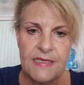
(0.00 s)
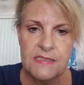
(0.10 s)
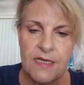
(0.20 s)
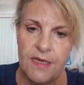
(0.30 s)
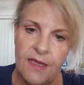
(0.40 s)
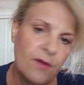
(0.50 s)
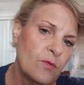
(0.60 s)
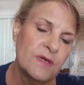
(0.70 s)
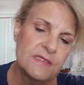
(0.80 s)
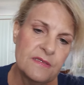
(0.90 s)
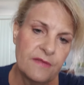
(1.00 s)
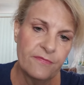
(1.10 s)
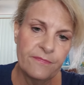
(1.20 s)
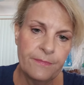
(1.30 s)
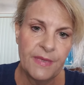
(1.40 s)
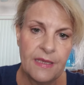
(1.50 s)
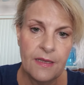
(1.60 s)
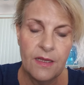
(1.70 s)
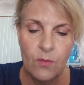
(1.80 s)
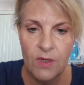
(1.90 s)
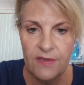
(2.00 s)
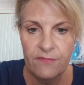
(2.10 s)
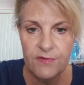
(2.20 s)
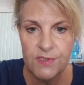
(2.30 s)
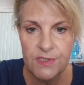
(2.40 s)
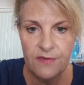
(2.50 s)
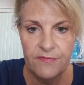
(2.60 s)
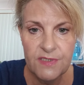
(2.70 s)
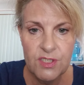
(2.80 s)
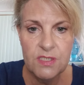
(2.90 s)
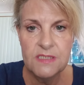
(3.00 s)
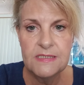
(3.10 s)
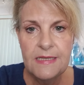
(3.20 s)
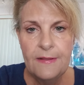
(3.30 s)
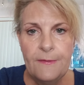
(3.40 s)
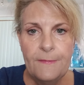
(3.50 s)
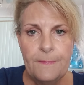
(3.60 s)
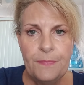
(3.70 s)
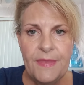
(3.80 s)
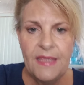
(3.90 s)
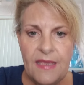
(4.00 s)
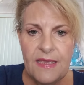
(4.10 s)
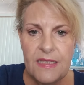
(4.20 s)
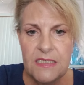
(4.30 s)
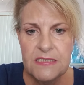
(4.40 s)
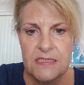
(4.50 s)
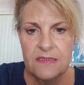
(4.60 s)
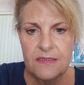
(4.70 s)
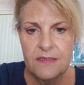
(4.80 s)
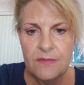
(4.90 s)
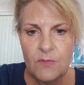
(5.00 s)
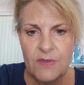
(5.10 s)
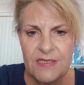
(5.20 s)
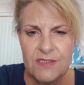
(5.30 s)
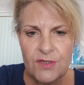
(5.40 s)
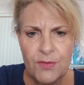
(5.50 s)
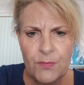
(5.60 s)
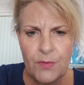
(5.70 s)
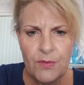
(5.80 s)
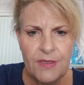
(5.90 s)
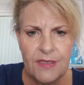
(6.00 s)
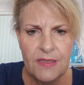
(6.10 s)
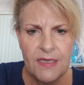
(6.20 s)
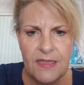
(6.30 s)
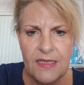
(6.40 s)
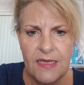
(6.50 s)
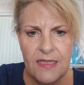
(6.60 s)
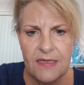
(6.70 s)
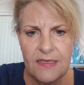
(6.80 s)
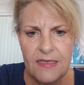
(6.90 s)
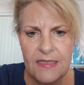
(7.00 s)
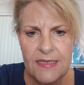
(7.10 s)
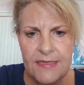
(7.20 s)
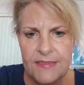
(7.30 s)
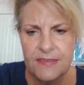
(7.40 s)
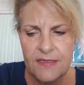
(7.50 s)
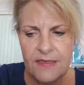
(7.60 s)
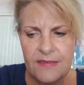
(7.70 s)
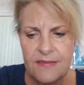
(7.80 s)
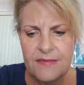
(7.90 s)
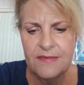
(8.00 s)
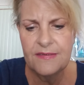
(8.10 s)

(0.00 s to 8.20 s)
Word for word: that's kind of how it was in the beginning when I first saw visions. And um, when they started rolling in like that, and it